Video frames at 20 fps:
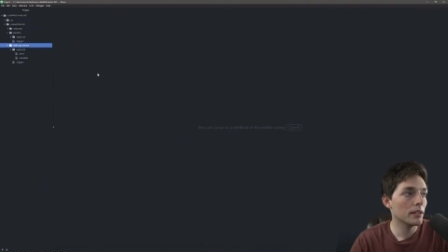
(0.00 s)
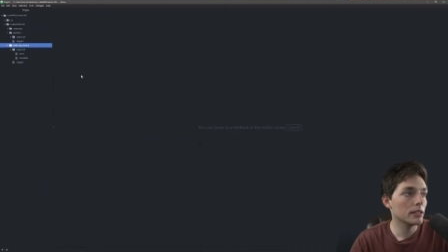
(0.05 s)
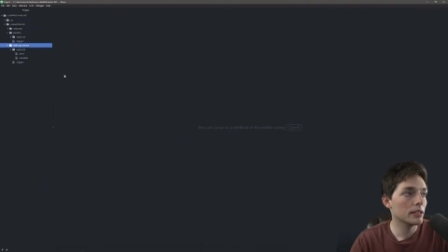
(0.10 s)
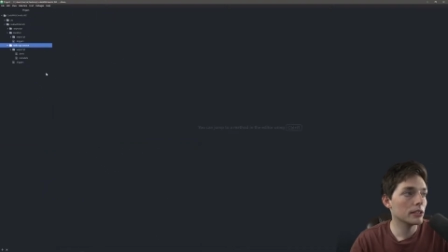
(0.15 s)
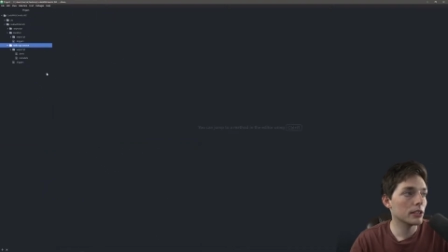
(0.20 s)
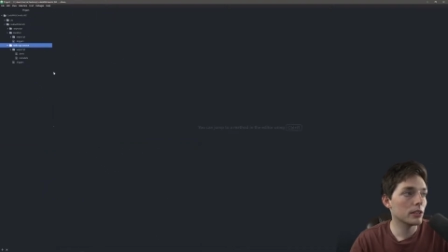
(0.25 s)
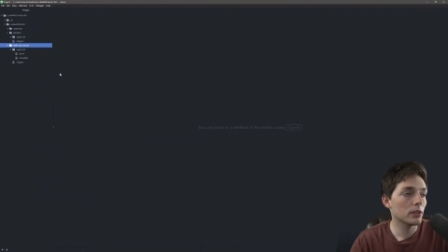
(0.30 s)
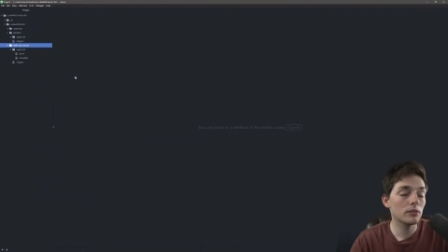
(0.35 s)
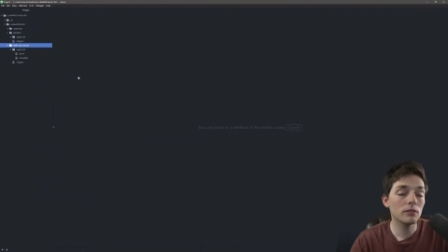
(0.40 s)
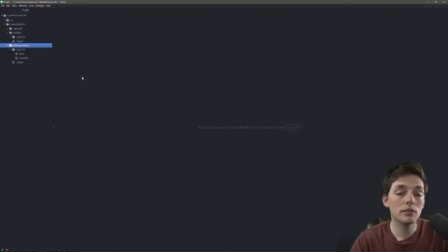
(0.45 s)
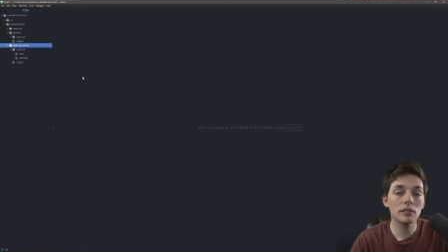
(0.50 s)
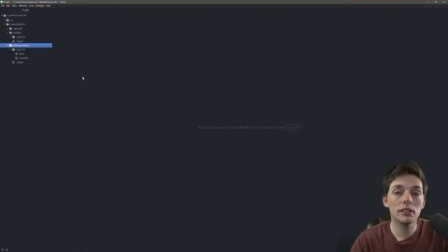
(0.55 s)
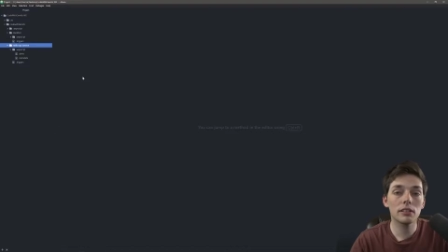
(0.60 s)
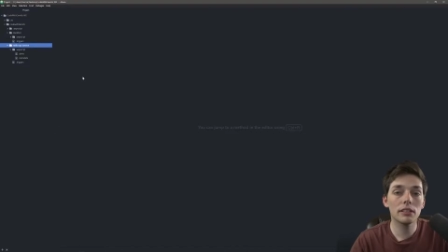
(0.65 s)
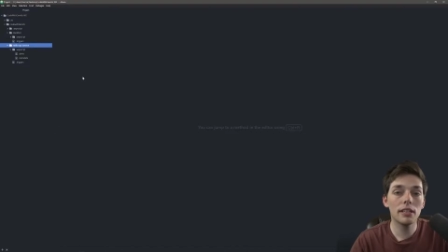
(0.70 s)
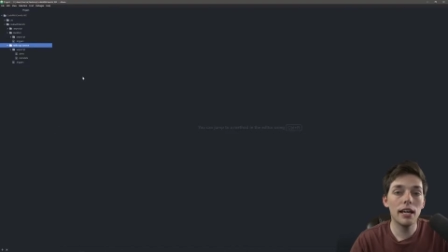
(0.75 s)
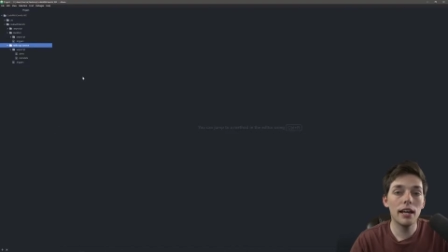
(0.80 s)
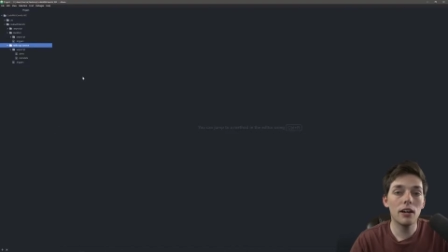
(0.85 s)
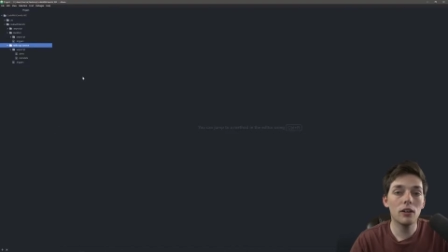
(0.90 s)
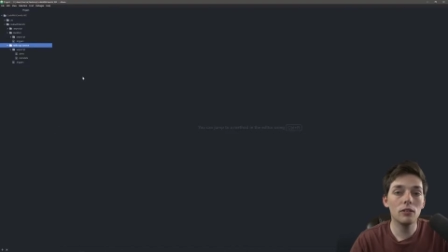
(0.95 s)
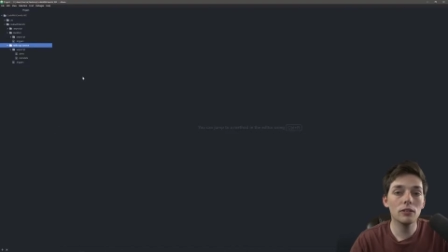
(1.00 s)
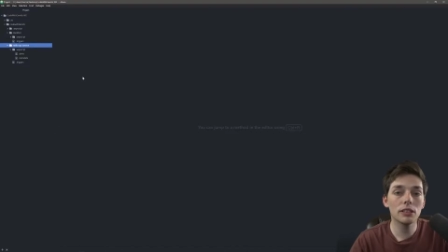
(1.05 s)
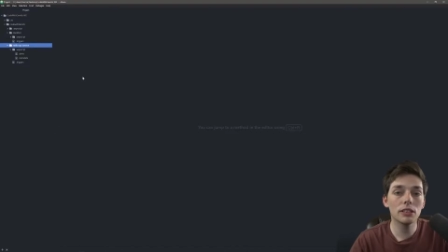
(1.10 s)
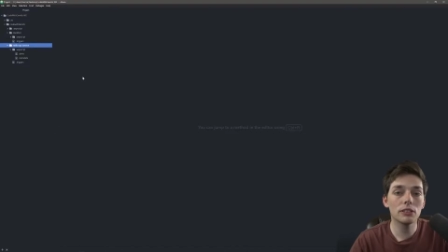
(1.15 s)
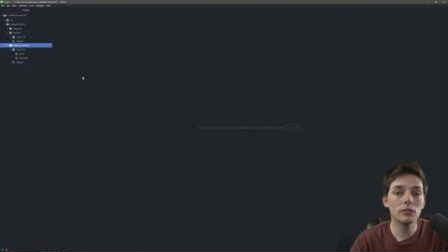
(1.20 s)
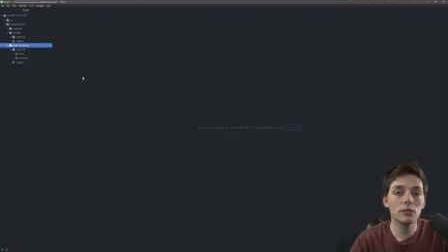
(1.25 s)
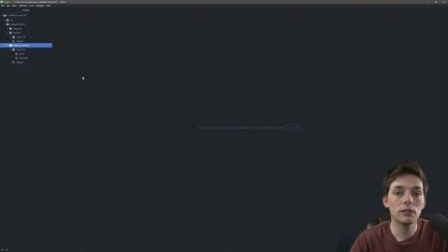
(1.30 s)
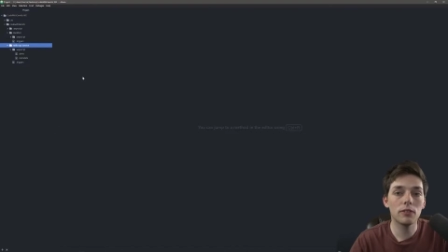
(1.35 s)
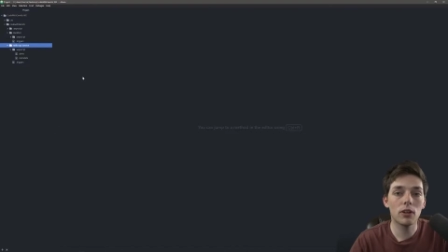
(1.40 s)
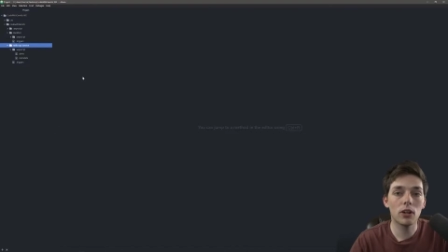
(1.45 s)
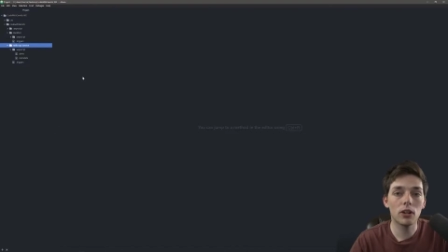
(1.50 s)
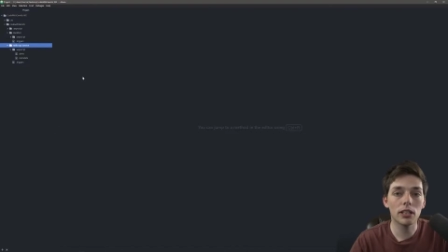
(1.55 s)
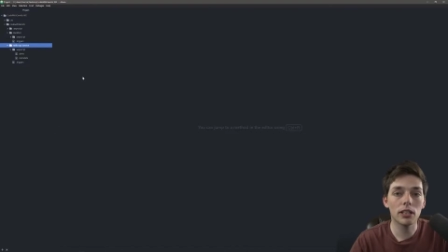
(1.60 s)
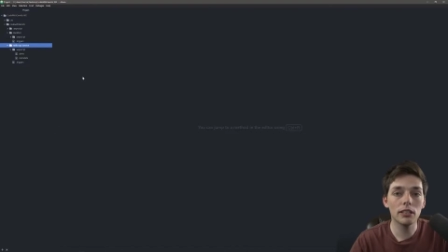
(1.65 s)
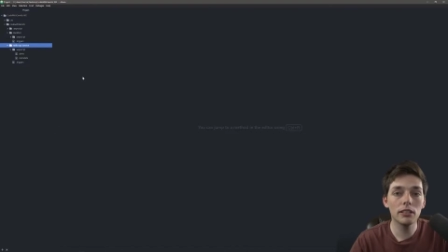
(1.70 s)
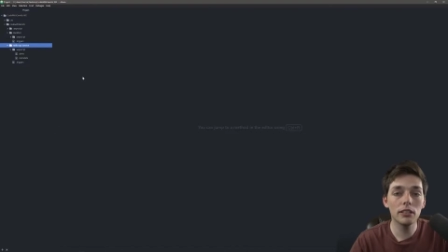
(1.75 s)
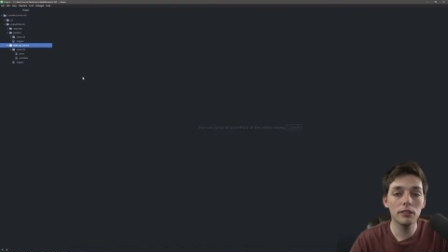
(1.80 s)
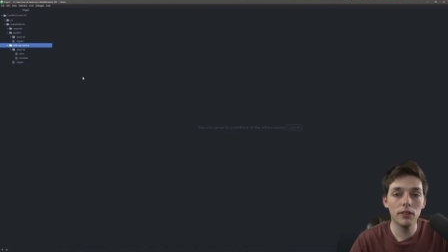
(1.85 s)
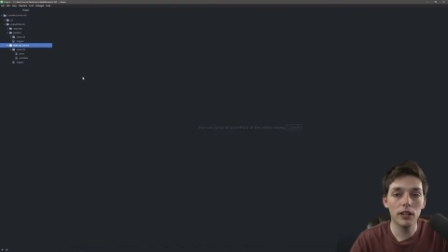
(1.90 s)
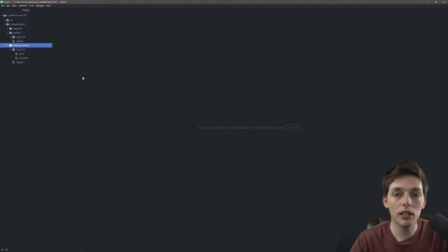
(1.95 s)
So now, since we've
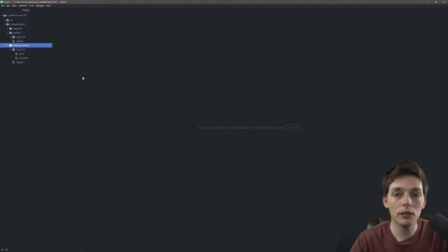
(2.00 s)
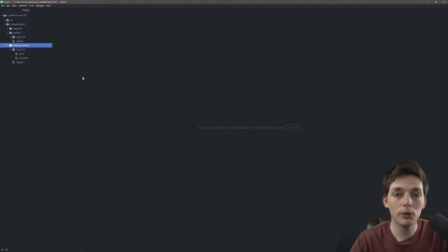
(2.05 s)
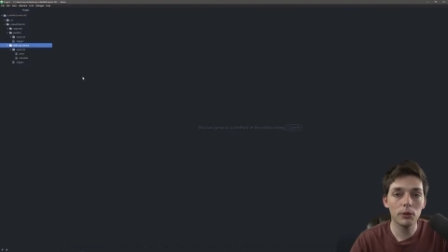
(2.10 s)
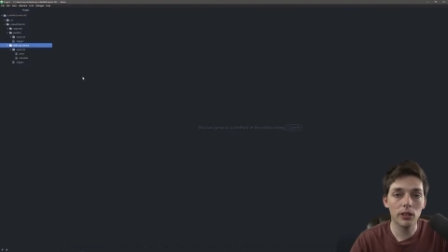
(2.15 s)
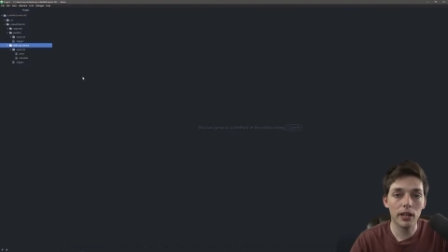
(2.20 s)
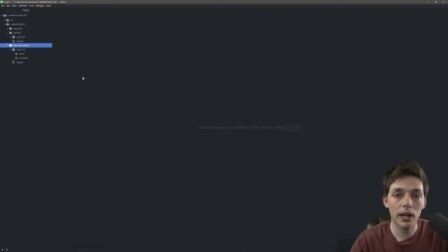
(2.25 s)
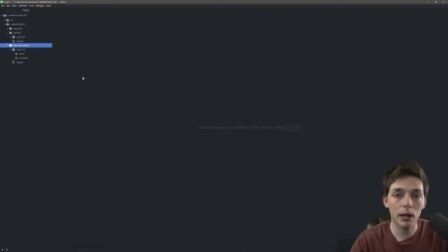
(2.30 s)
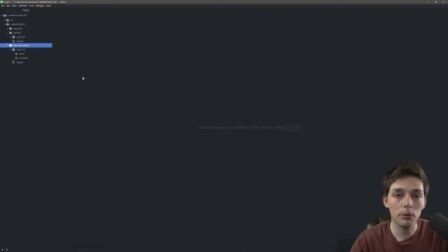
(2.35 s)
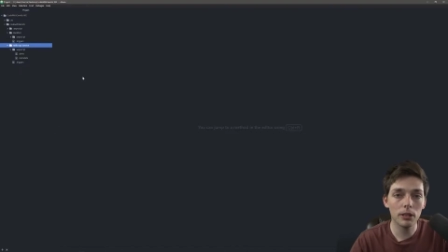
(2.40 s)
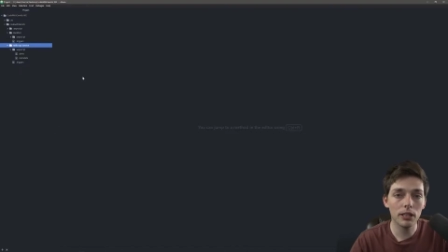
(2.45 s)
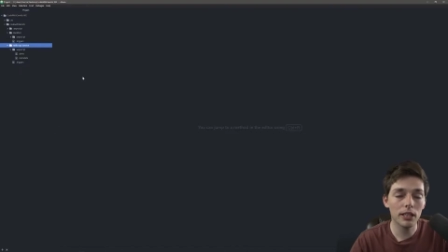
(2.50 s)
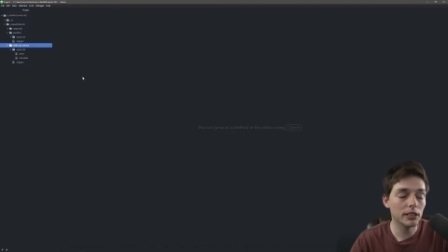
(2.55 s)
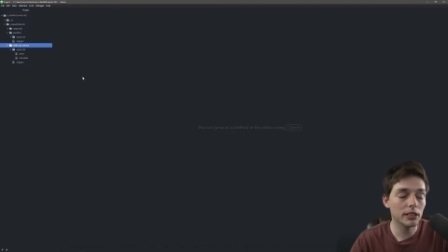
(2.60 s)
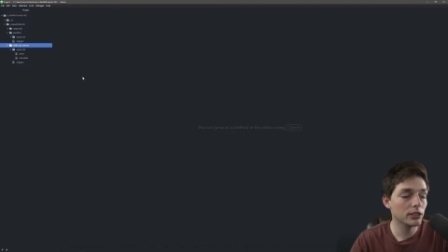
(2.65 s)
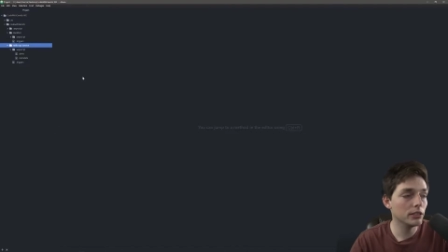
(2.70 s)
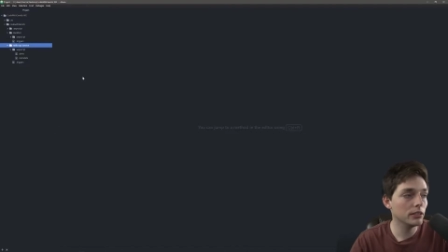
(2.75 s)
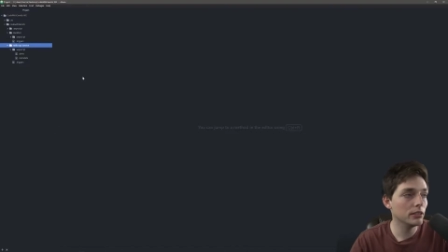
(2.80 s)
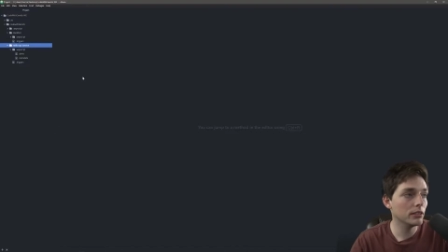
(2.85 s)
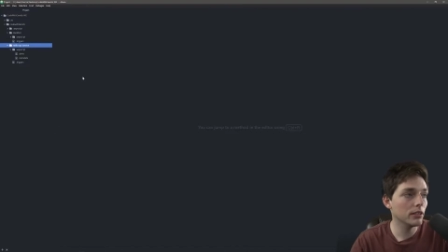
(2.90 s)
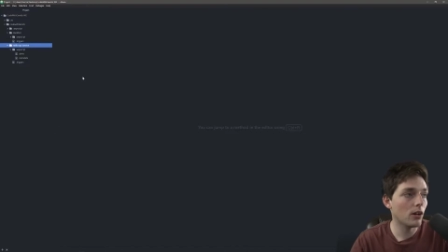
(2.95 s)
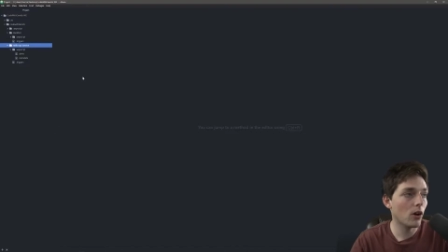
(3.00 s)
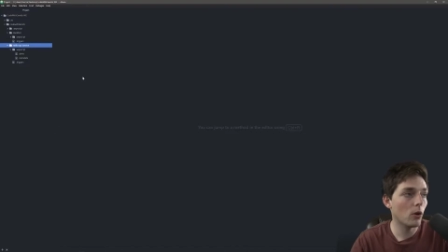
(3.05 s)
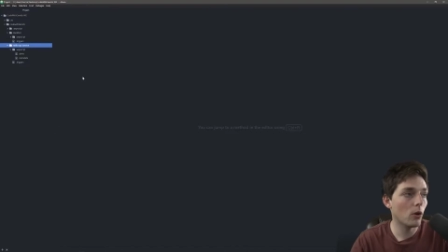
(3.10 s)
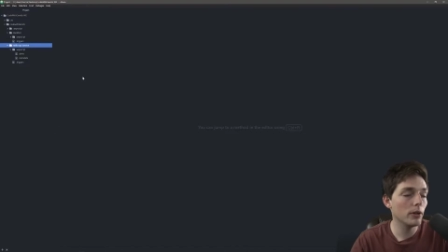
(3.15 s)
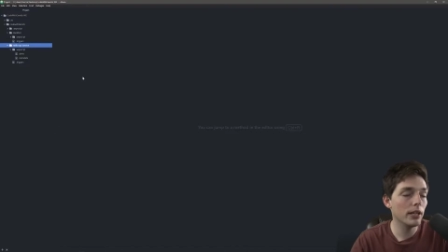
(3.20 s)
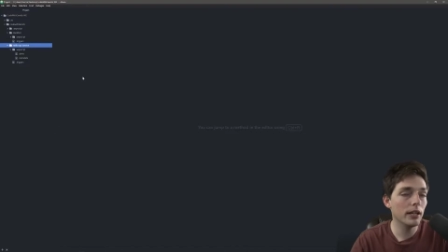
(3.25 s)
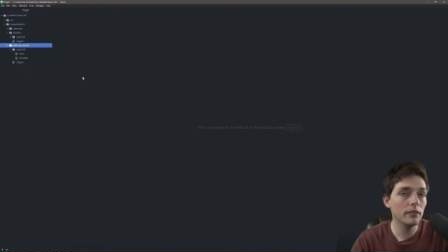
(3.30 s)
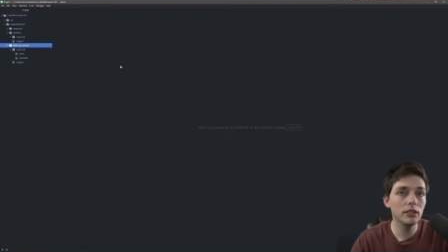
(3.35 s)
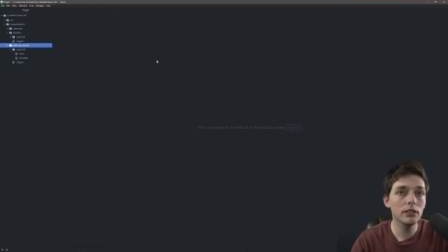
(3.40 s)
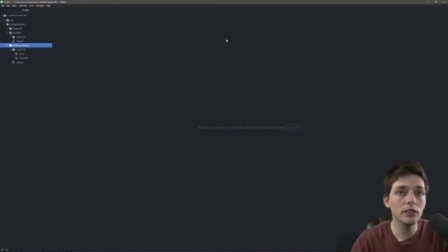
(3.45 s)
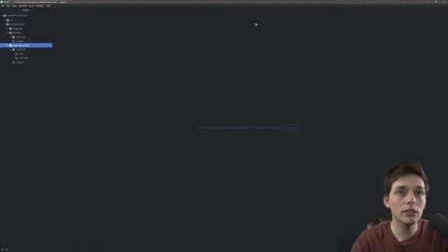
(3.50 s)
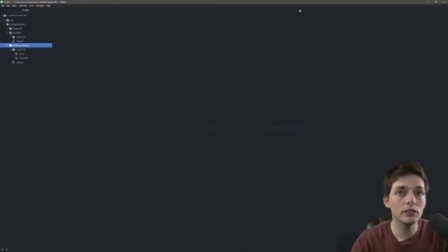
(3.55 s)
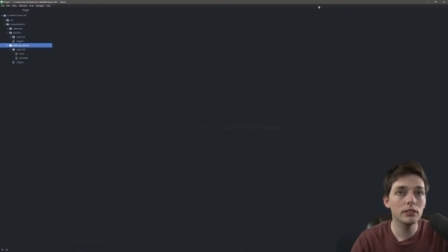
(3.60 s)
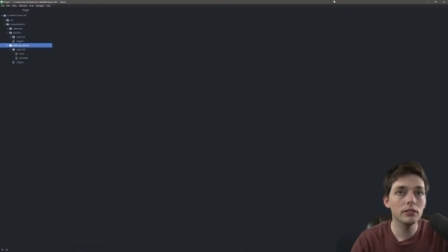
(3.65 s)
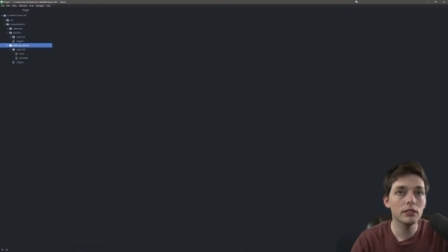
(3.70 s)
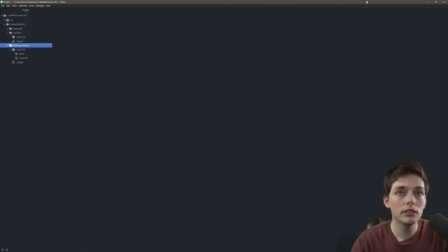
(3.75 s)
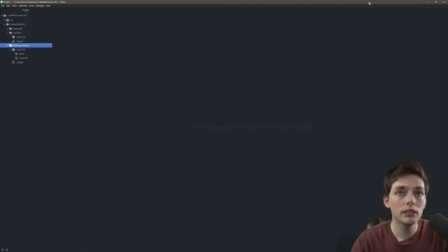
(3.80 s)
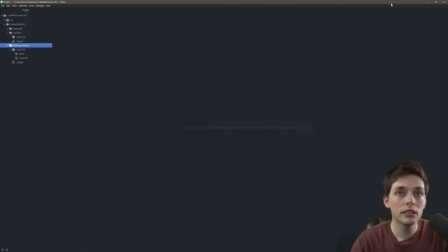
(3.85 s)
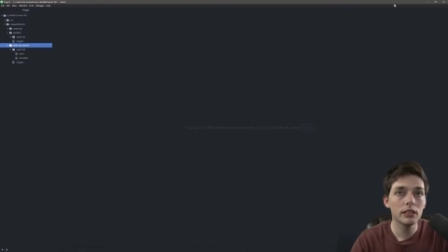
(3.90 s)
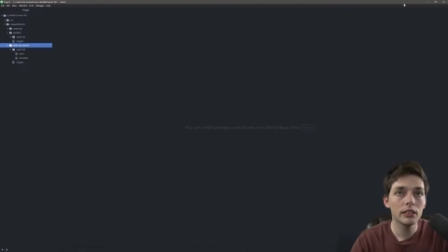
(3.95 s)
already developed our application, all we have to do